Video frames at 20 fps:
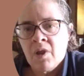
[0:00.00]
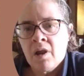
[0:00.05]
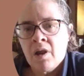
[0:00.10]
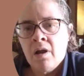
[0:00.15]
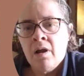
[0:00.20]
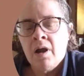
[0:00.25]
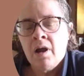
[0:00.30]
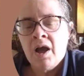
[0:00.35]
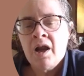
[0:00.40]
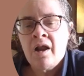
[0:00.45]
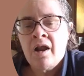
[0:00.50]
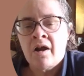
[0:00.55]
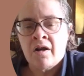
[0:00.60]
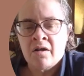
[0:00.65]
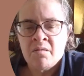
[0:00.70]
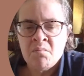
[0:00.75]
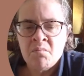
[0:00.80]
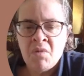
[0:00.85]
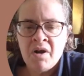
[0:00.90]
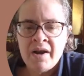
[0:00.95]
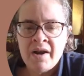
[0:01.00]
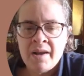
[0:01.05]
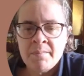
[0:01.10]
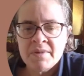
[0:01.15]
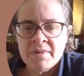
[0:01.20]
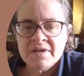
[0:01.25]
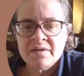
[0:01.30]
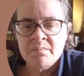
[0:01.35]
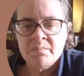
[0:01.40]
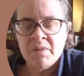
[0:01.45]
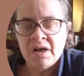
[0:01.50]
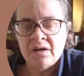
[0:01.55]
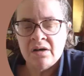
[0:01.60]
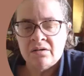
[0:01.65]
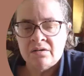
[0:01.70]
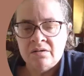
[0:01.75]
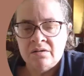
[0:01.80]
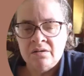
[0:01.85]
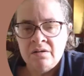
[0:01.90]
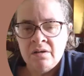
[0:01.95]
Hello, my name is
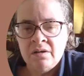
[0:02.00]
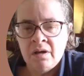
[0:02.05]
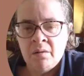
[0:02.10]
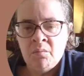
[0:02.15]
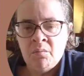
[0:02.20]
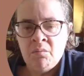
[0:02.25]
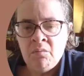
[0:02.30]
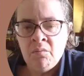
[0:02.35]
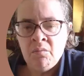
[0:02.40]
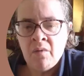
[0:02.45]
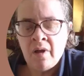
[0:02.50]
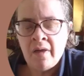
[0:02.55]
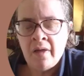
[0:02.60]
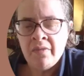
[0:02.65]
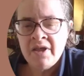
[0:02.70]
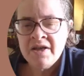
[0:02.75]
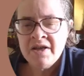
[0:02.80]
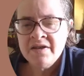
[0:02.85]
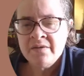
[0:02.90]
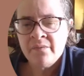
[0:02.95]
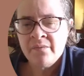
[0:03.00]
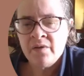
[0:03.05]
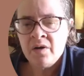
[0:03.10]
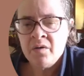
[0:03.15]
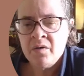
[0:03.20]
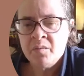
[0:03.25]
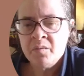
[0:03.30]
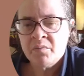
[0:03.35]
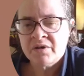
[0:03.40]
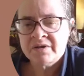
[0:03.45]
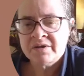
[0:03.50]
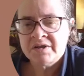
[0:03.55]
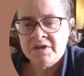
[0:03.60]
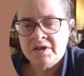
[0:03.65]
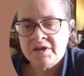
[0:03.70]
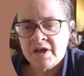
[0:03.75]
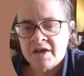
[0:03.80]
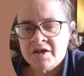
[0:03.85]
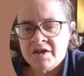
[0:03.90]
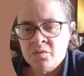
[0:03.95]
Mel, and this following
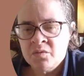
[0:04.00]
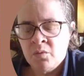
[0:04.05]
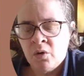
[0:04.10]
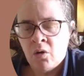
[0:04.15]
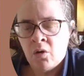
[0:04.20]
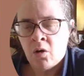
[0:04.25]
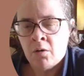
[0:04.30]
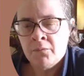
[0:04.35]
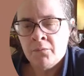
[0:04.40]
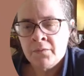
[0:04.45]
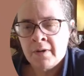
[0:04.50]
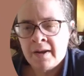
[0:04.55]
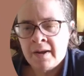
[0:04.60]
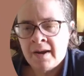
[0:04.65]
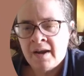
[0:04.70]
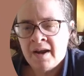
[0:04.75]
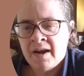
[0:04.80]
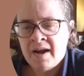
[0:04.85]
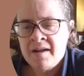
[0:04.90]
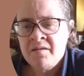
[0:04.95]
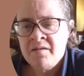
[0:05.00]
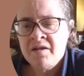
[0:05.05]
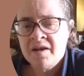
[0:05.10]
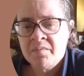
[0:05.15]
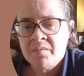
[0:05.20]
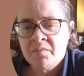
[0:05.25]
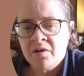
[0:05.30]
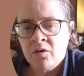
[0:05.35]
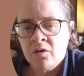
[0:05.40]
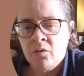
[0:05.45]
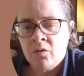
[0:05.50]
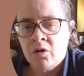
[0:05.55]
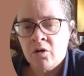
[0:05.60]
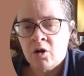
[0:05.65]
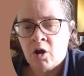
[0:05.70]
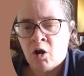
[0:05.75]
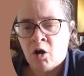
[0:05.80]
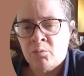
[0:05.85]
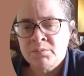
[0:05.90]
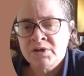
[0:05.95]
presentation will offer an in-depth look at
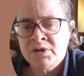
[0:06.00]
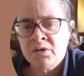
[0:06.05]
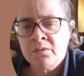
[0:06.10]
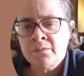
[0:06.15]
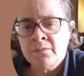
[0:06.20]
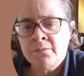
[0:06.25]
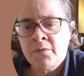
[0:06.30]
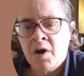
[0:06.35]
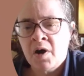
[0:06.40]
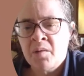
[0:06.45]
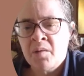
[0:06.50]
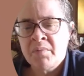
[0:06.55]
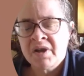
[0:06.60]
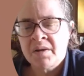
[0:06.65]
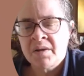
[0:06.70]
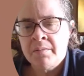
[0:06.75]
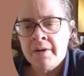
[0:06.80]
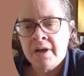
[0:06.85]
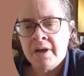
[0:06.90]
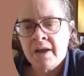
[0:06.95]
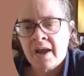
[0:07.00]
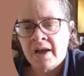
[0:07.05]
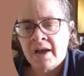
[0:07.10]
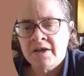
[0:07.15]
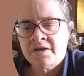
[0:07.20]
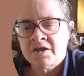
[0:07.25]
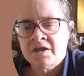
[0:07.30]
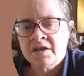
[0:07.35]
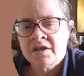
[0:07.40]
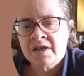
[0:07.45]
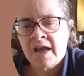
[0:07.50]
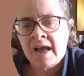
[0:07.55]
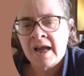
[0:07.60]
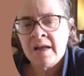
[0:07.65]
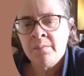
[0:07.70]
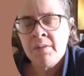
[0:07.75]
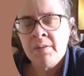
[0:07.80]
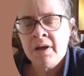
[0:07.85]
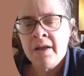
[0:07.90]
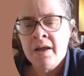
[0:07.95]
optical fibre communications
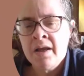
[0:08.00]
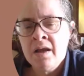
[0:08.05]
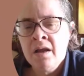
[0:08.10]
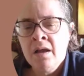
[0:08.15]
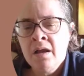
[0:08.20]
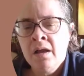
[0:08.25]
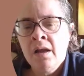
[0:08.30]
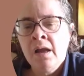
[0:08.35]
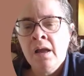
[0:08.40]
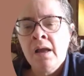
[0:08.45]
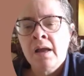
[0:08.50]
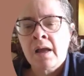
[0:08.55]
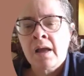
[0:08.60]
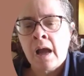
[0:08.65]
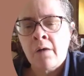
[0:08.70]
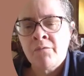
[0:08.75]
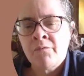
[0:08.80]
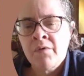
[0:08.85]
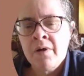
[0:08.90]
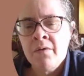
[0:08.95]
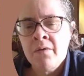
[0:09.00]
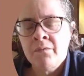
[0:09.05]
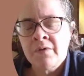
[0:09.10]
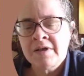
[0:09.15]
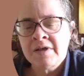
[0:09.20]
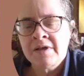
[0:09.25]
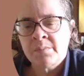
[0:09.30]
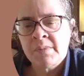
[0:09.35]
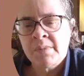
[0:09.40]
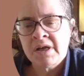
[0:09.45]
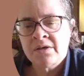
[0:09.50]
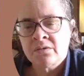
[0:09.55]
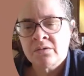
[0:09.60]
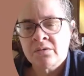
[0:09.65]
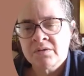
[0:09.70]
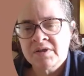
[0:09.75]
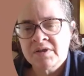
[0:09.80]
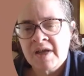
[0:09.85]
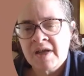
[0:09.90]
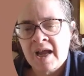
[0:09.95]
cabling, covering fundamentals,
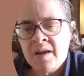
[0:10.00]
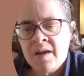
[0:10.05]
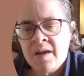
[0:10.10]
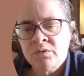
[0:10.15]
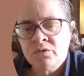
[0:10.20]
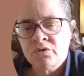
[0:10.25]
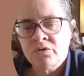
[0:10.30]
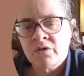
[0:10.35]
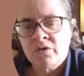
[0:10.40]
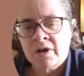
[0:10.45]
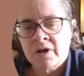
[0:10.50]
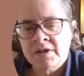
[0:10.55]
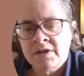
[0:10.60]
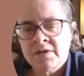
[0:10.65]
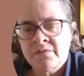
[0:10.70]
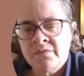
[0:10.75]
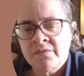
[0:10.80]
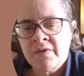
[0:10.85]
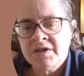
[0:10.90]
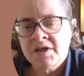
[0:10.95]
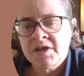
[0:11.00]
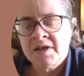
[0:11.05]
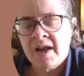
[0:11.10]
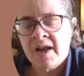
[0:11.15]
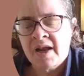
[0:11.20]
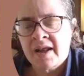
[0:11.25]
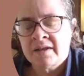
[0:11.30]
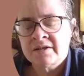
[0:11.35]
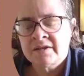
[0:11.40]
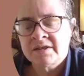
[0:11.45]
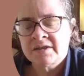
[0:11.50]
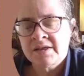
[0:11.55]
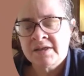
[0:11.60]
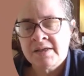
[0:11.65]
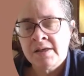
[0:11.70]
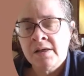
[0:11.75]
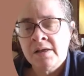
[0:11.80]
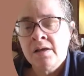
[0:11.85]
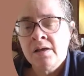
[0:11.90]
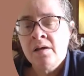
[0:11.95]
cable structures, functionality,
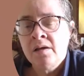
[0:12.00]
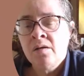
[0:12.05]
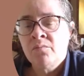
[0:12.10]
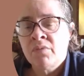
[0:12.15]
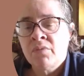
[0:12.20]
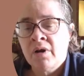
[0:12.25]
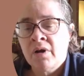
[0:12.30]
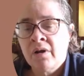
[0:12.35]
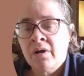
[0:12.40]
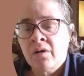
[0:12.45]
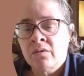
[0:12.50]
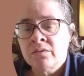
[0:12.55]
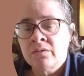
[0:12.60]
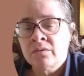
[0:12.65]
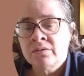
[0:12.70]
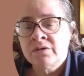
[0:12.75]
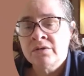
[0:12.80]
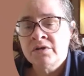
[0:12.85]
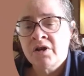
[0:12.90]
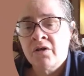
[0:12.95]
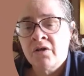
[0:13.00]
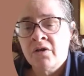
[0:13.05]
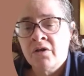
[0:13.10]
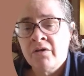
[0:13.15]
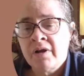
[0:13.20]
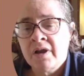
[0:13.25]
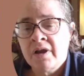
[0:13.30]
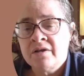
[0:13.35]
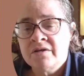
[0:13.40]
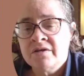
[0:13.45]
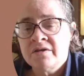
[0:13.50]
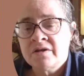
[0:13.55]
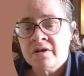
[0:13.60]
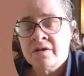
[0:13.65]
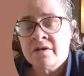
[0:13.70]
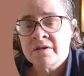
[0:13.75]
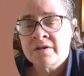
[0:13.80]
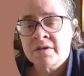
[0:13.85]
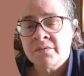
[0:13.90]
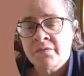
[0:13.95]
protocols, security concerns,
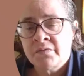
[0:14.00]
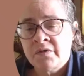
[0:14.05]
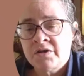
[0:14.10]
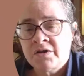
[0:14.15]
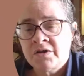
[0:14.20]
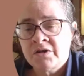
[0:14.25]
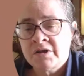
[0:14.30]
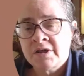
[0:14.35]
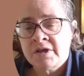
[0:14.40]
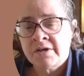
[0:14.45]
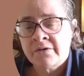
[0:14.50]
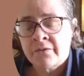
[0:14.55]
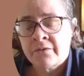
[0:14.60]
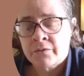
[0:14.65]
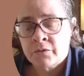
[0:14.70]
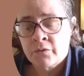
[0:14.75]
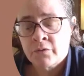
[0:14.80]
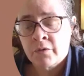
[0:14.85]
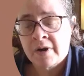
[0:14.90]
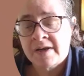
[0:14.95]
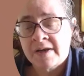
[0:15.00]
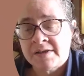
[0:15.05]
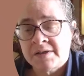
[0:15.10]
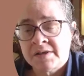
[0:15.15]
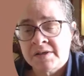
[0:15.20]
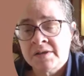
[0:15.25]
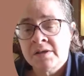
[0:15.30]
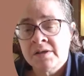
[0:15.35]
and future trends.